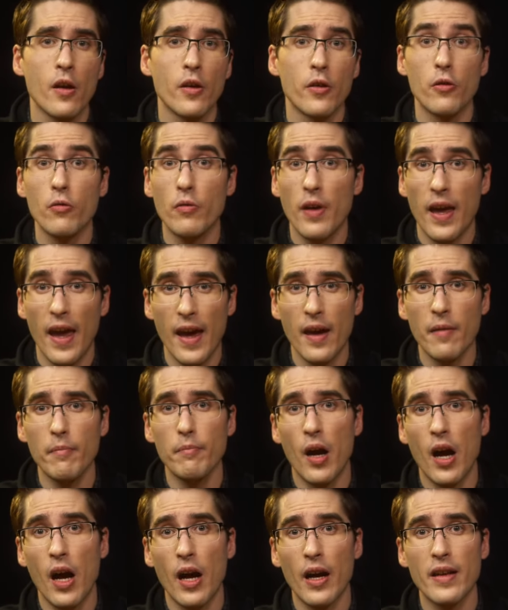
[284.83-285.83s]
You can
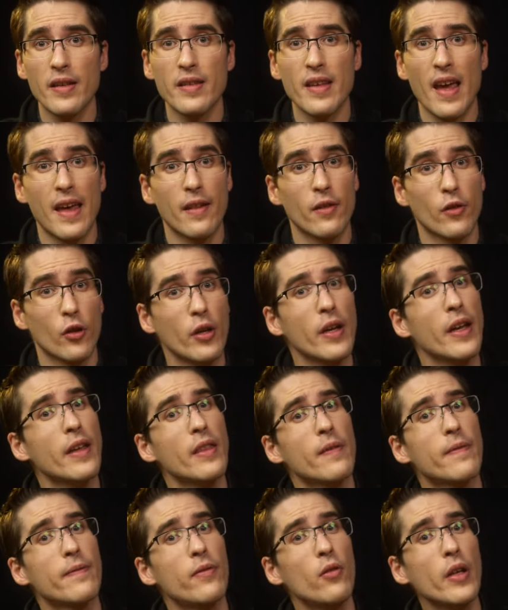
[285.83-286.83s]
pause and look at
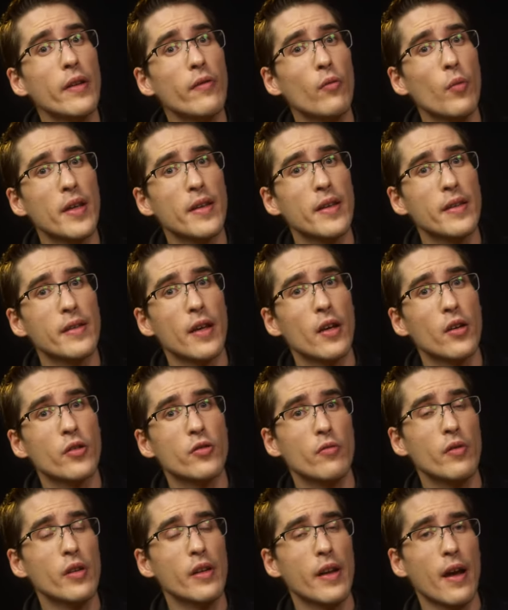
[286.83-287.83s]
the full giveaway details
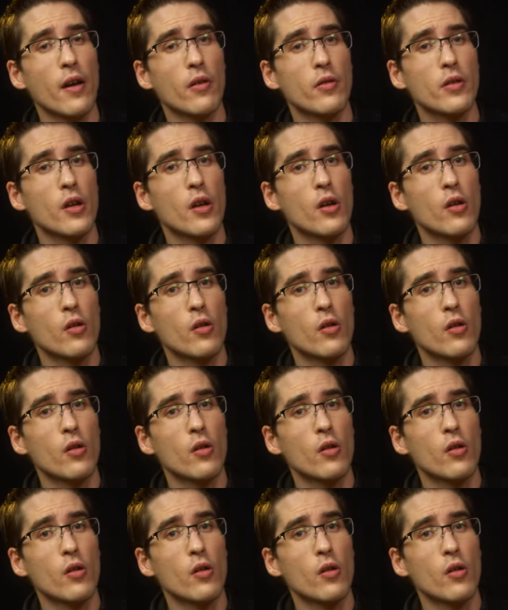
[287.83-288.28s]
written out